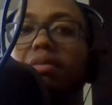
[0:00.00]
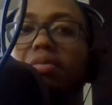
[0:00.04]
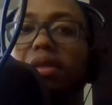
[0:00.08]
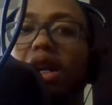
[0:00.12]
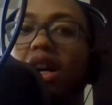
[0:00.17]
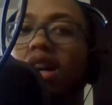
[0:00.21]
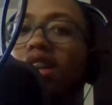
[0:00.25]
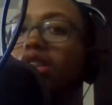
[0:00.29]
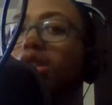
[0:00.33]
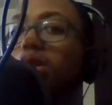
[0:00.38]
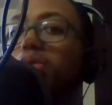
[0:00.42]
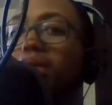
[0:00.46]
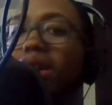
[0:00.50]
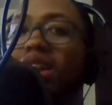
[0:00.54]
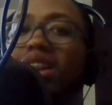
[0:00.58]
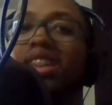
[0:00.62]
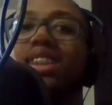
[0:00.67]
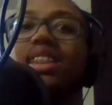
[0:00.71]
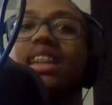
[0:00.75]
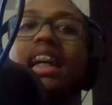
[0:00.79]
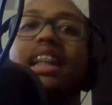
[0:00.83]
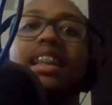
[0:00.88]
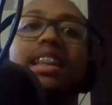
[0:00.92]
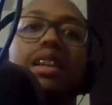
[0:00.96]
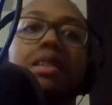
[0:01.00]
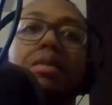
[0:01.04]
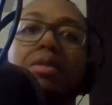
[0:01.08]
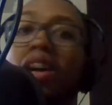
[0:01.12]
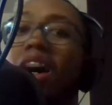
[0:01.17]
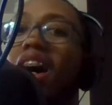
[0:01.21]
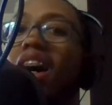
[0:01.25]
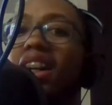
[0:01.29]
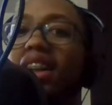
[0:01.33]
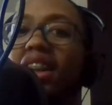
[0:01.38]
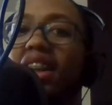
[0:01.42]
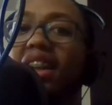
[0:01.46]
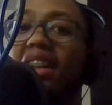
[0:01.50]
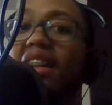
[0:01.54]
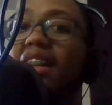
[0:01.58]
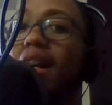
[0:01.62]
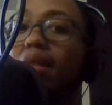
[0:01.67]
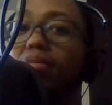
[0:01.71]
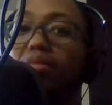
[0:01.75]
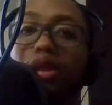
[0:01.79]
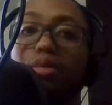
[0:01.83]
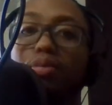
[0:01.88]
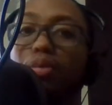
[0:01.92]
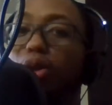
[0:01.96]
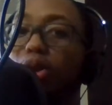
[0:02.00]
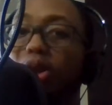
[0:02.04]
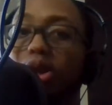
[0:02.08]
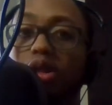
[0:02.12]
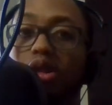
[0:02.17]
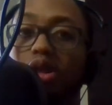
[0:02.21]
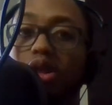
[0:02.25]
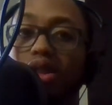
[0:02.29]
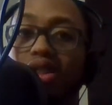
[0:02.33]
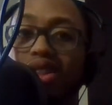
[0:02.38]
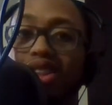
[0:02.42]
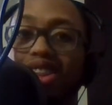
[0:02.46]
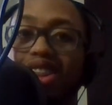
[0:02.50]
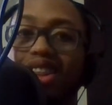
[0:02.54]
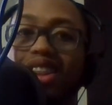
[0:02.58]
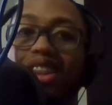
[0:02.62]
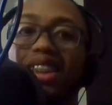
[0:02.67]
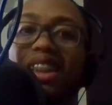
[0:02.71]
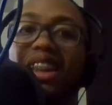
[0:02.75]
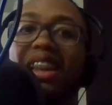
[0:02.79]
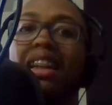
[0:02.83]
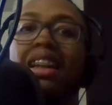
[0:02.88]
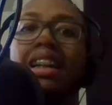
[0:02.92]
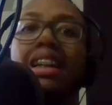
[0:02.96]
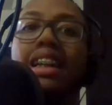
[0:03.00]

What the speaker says: but also because I love hockey and I'm a sports journalist.